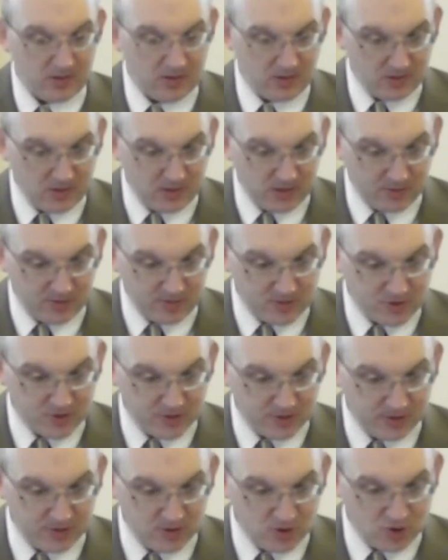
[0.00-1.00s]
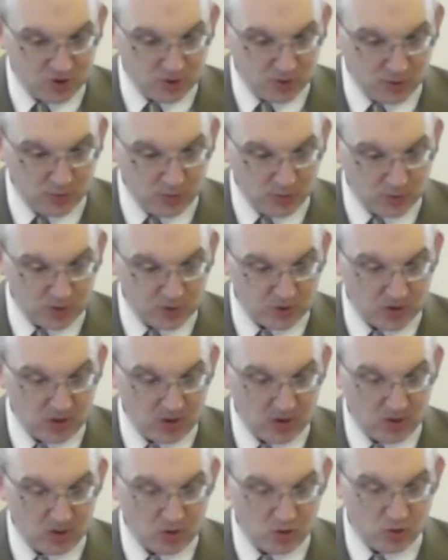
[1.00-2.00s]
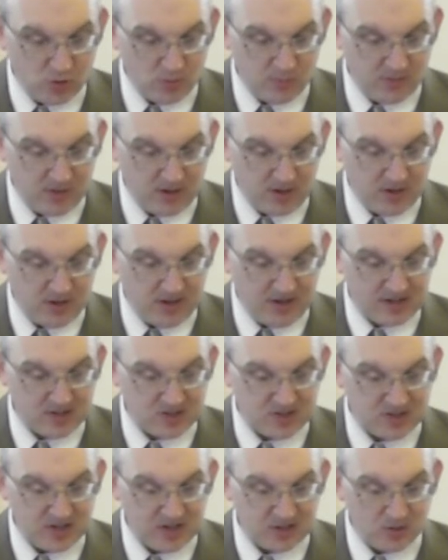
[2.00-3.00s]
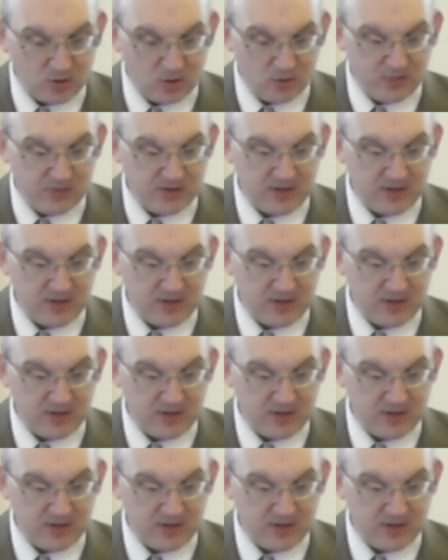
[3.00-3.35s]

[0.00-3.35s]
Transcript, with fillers: There are certain Jews whom thou hast set over